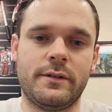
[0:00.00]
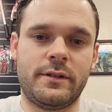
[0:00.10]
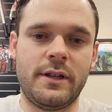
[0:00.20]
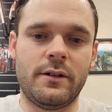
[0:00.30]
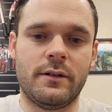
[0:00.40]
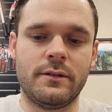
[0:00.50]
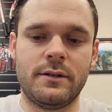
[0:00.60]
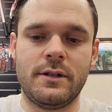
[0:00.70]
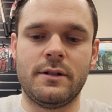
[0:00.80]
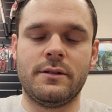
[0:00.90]
steel.
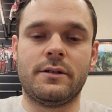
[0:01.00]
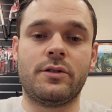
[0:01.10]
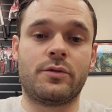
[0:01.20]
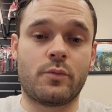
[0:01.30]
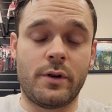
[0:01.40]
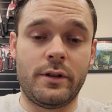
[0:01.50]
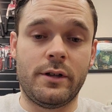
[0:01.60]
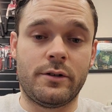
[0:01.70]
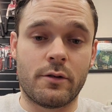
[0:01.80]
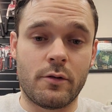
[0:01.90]
This is really
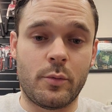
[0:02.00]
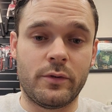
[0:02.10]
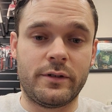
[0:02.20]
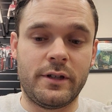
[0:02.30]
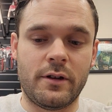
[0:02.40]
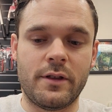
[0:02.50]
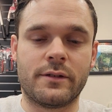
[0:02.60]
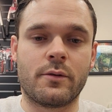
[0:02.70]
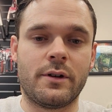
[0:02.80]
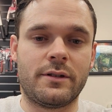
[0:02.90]
durable steel that's
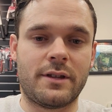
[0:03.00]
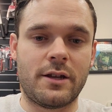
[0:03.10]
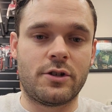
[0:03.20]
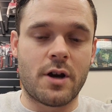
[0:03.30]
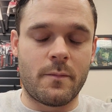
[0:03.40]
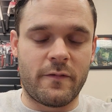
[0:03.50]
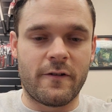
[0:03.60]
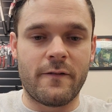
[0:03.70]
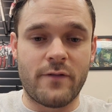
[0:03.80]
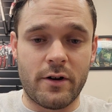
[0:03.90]
going to stay sharp
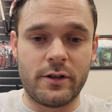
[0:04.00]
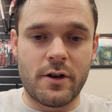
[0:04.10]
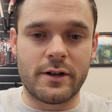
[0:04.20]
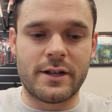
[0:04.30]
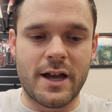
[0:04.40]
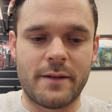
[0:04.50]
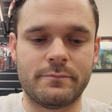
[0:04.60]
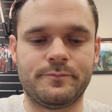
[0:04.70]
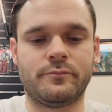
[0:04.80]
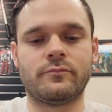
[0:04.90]
for a very long time.
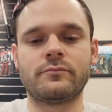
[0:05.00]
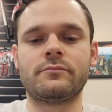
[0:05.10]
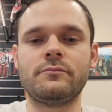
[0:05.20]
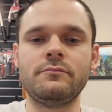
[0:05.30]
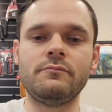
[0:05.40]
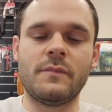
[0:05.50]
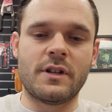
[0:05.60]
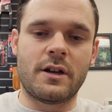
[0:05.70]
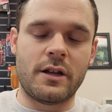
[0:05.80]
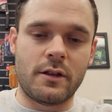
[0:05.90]

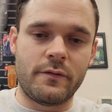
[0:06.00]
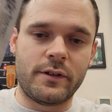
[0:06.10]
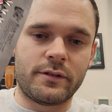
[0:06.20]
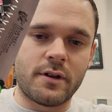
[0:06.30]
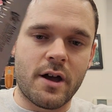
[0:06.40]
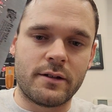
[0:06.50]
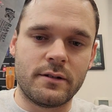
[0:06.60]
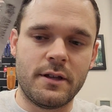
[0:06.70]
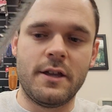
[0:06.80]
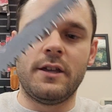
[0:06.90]
I love this saw.
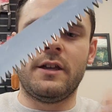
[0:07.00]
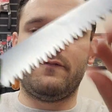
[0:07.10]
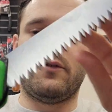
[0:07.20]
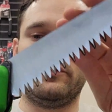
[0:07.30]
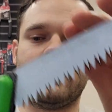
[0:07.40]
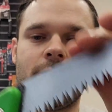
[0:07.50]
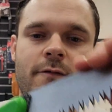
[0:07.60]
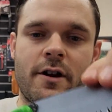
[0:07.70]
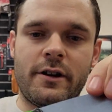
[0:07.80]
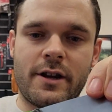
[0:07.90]
It folds up
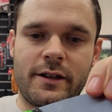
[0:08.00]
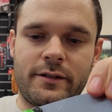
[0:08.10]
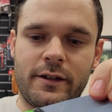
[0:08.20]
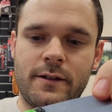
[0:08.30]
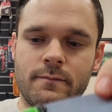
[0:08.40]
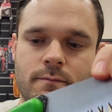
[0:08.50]
very nicely.